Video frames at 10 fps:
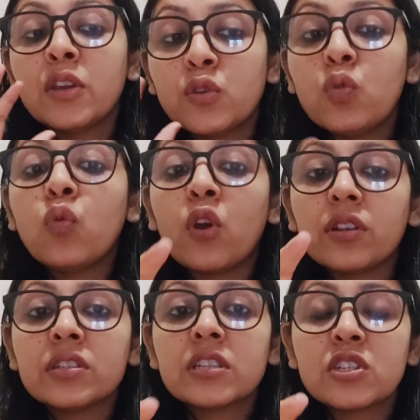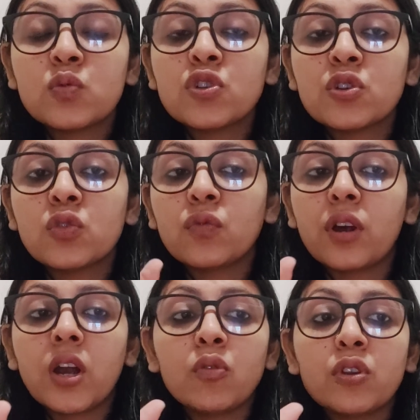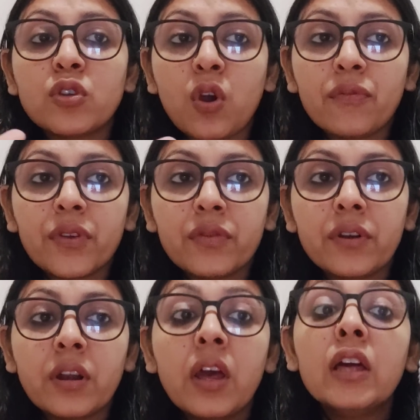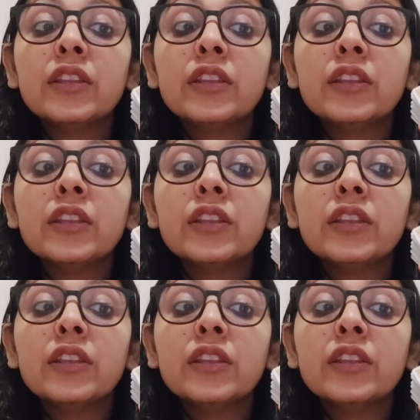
You want this situation to work out in your favor.